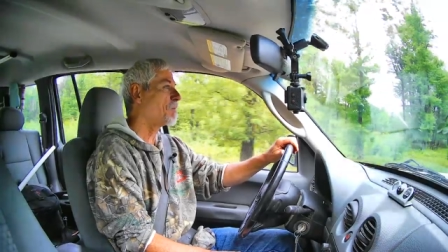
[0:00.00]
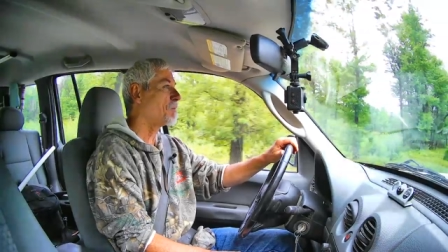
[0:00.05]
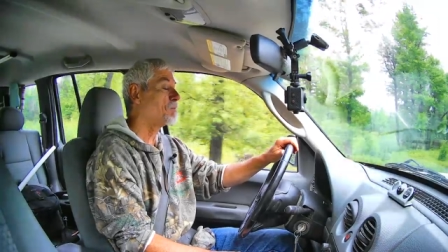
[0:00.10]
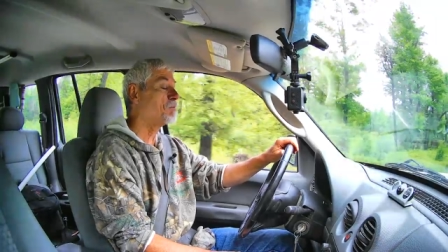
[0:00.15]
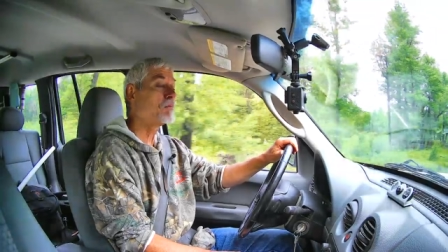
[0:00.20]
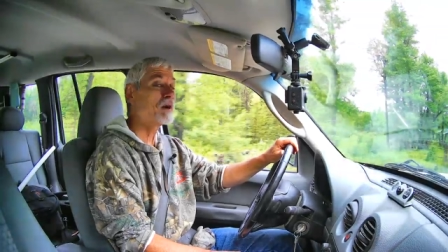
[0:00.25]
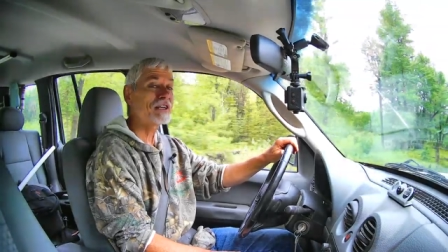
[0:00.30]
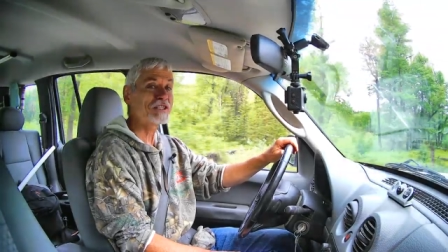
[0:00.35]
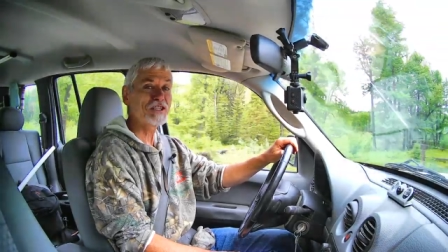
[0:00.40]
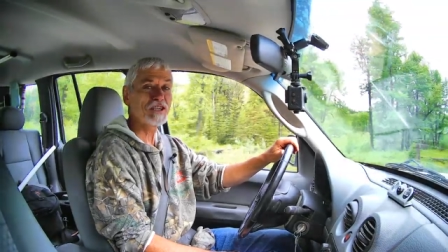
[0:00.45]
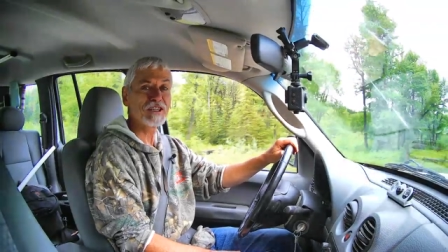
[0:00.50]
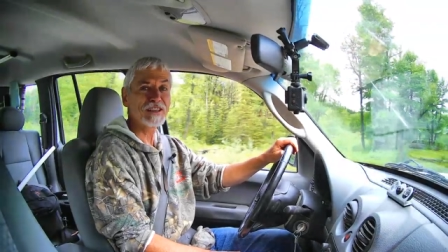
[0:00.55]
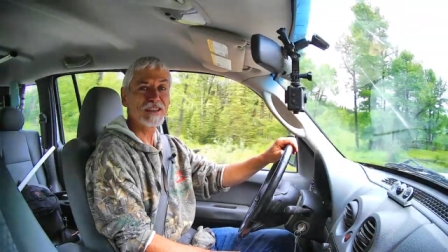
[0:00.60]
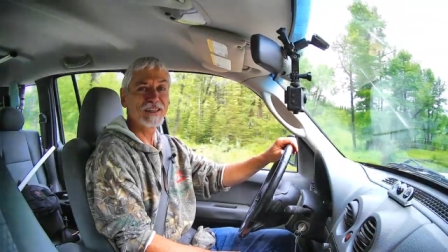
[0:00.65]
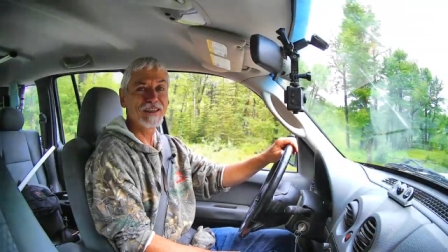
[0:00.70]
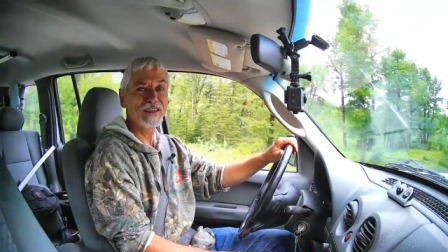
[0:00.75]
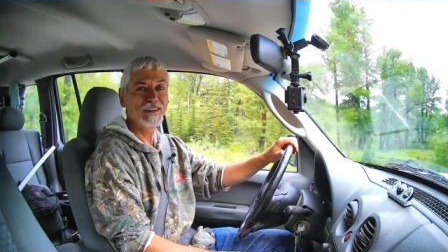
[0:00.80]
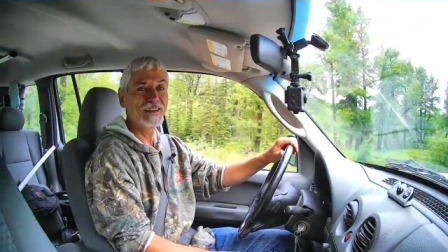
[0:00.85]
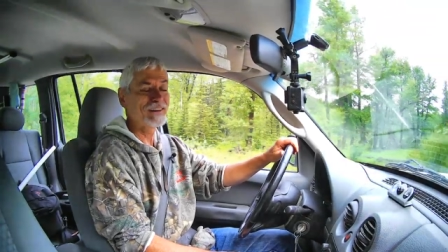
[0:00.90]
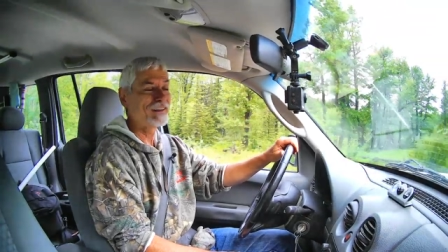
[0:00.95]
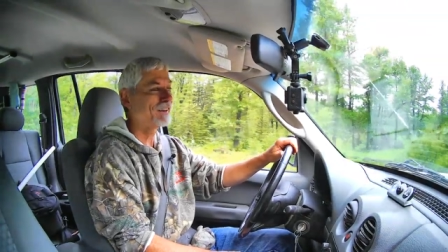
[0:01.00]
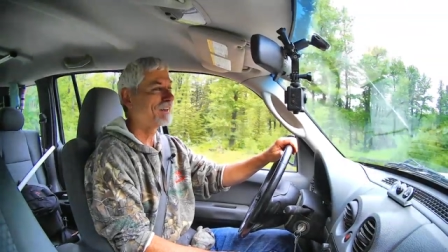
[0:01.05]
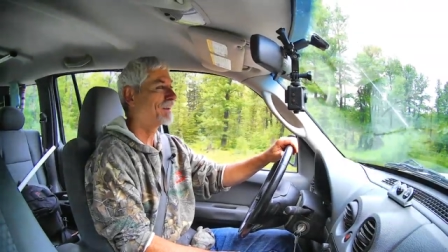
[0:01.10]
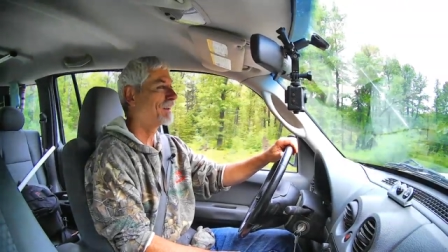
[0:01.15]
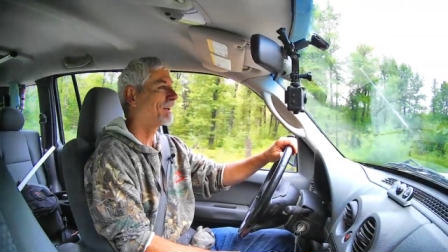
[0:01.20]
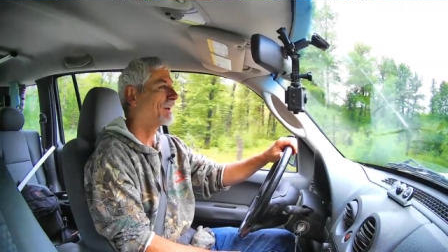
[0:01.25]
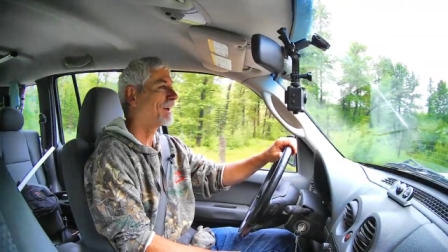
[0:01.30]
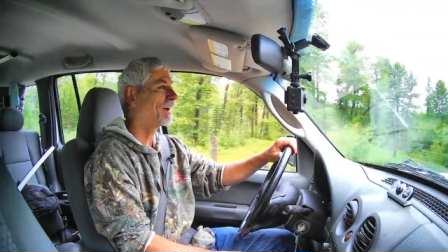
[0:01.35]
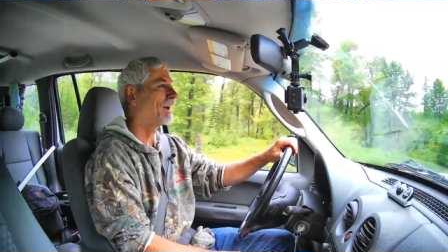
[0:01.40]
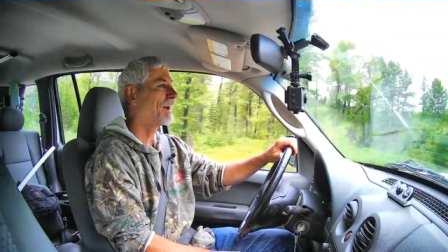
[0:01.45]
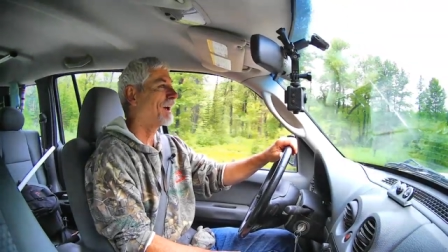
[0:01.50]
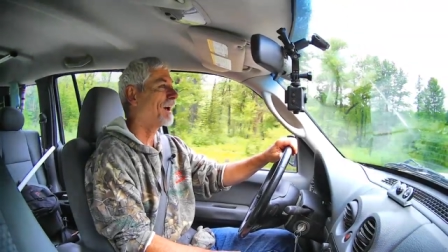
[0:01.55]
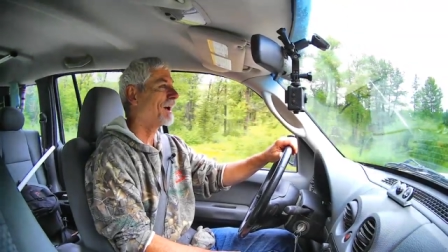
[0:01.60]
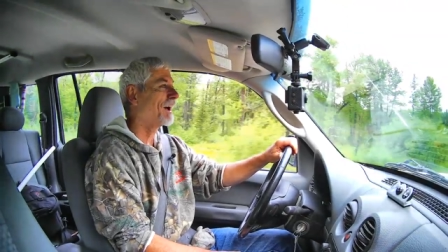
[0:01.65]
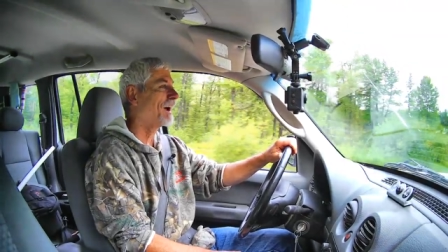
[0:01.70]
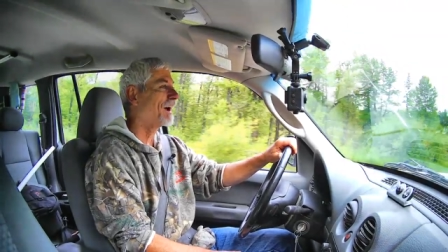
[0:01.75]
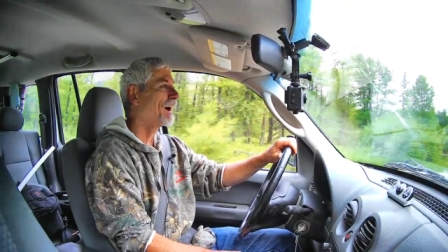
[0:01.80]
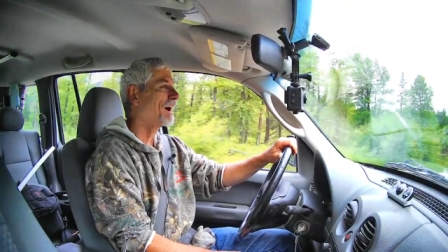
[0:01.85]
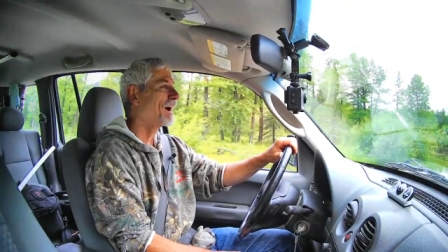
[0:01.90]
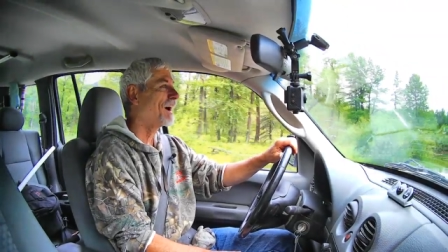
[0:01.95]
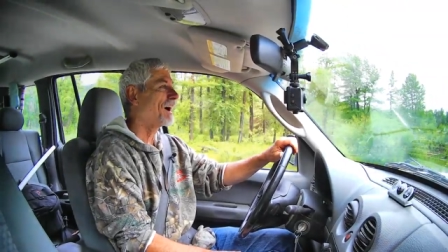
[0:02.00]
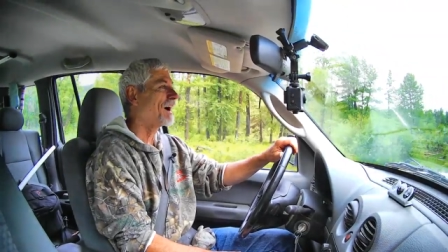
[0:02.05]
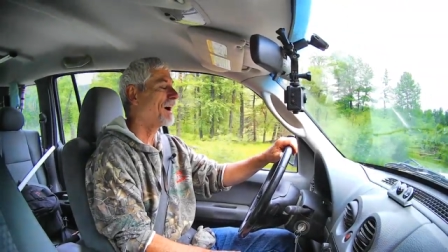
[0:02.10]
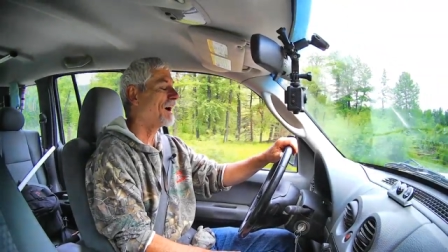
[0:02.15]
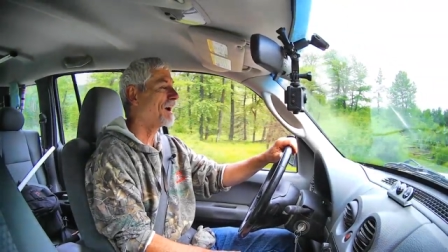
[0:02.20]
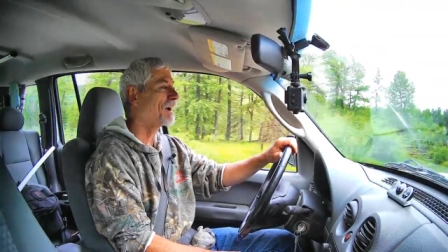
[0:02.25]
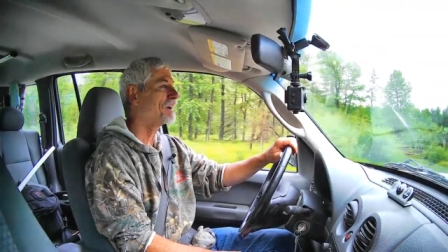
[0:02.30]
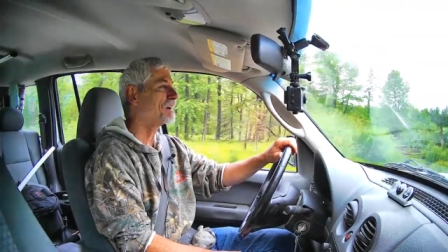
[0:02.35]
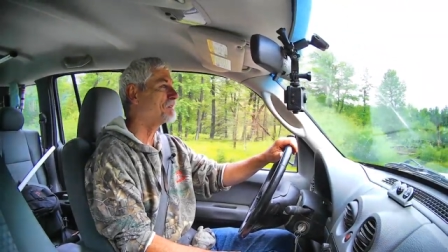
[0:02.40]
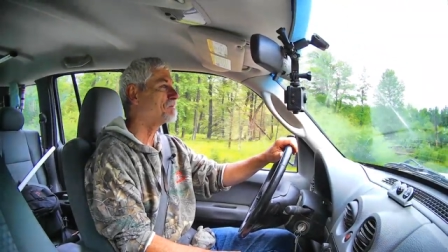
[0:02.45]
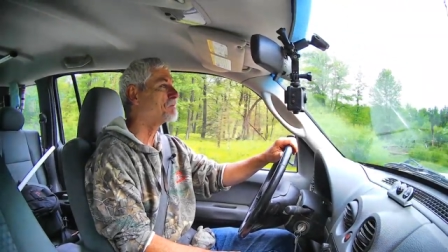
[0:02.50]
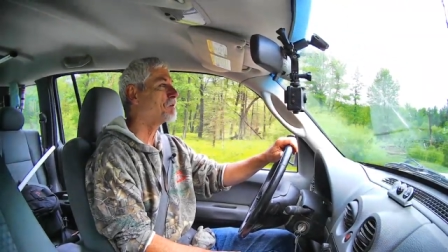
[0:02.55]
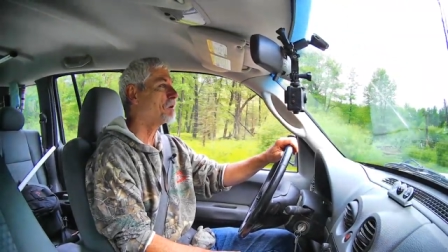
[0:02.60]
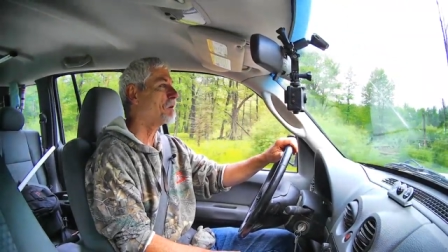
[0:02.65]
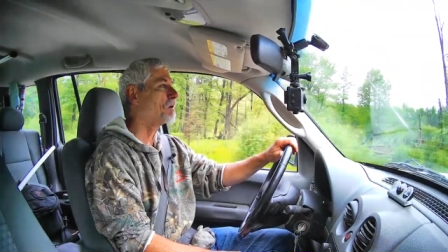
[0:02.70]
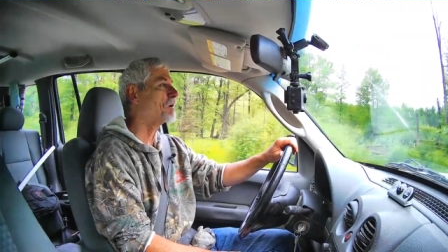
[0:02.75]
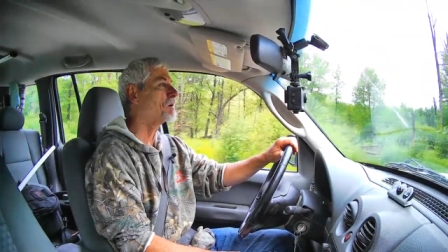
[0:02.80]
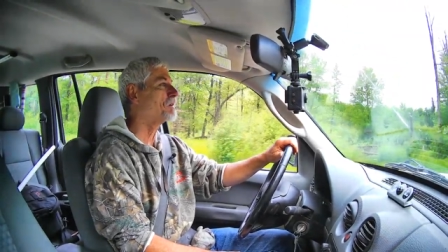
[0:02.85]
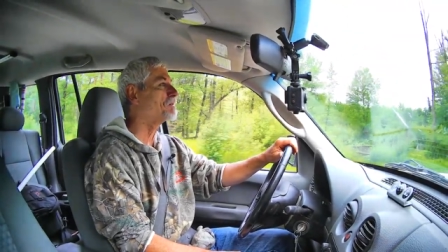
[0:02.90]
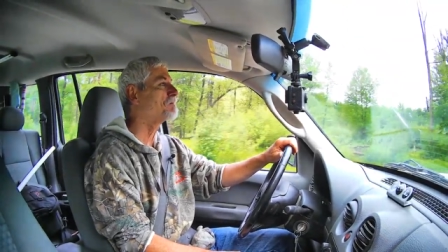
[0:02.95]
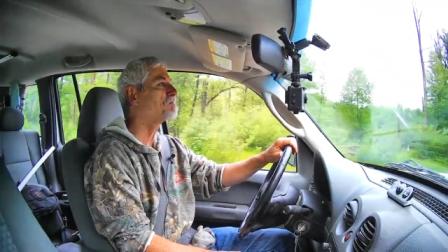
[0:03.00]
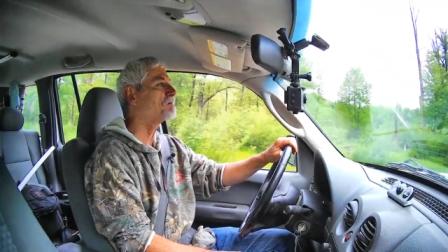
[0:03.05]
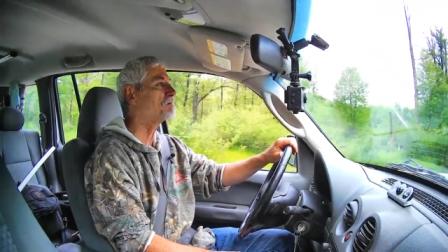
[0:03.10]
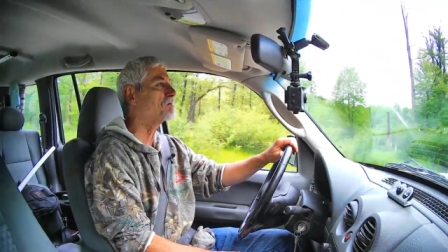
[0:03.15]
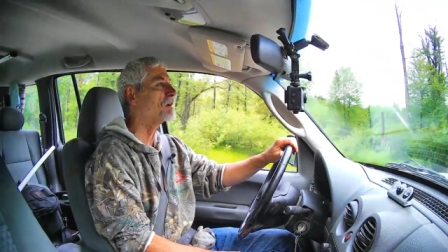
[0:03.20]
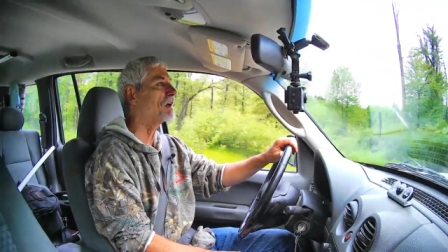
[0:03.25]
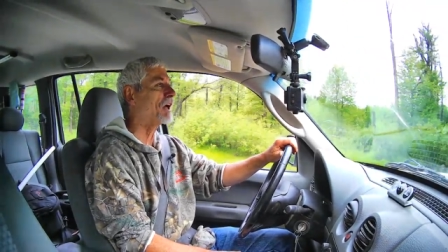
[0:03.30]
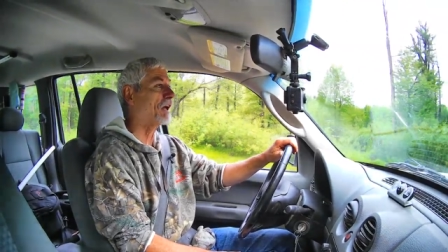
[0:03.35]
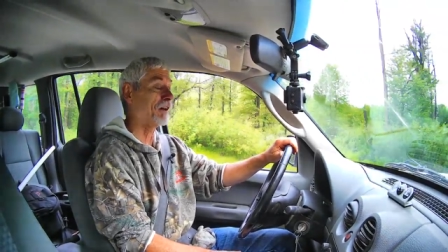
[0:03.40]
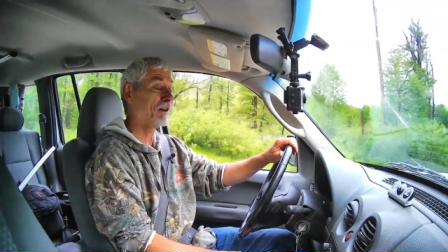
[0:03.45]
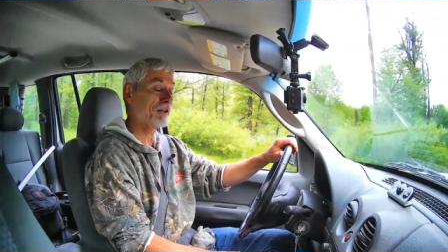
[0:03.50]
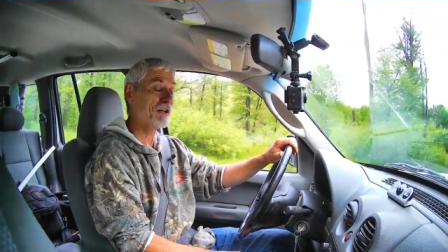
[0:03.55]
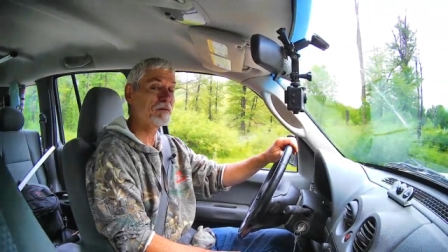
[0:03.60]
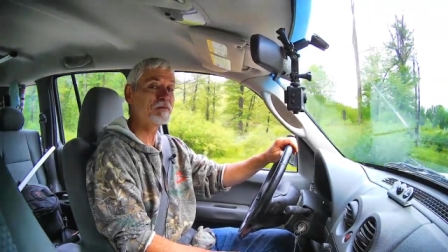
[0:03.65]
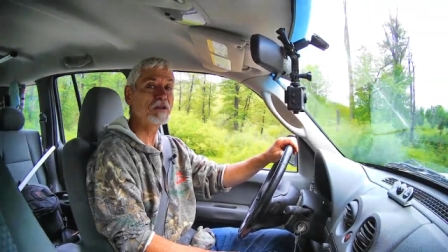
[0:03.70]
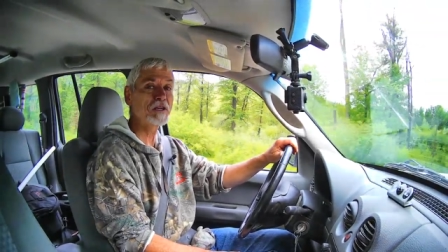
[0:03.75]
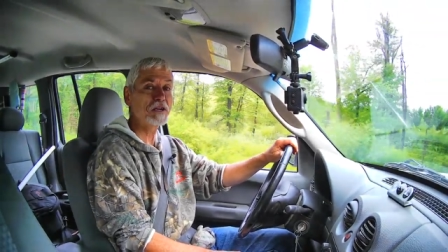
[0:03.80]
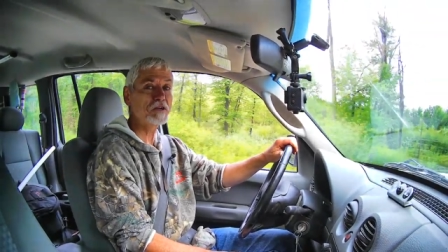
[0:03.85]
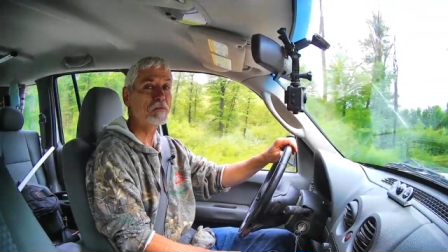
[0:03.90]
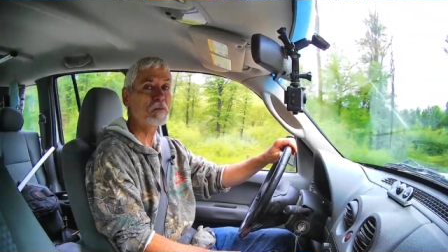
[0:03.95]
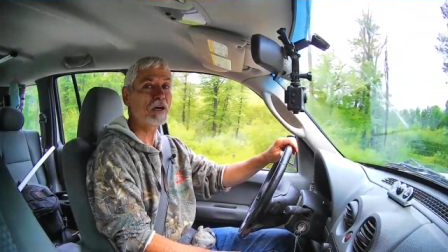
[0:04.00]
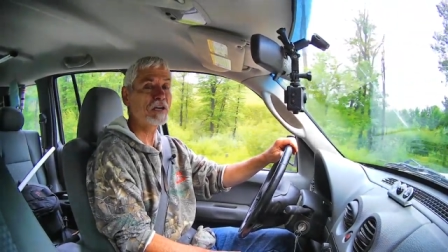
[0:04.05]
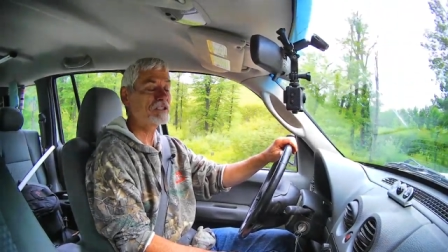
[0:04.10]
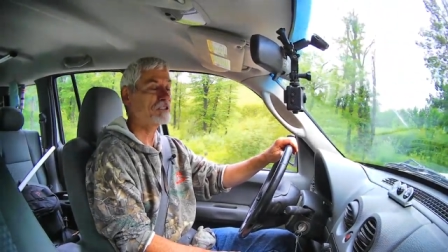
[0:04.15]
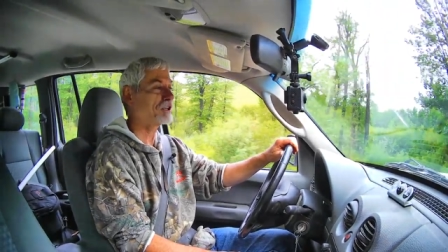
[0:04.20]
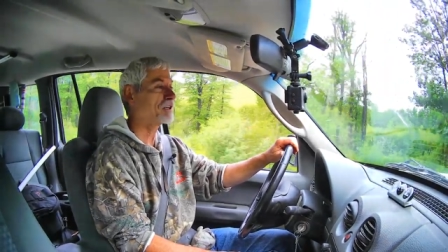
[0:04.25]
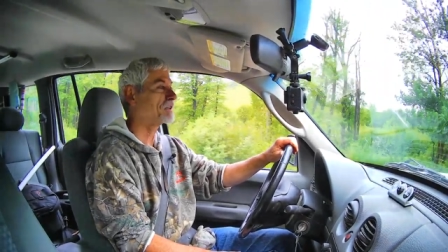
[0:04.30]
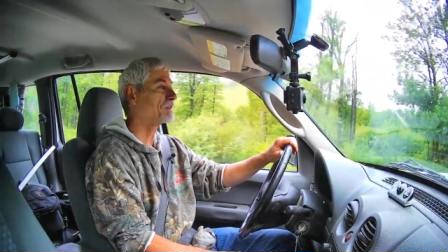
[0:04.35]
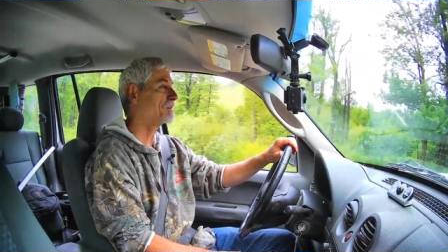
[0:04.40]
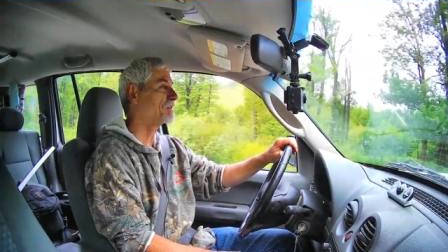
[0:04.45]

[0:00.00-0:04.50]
Budget. I am on a limited budget.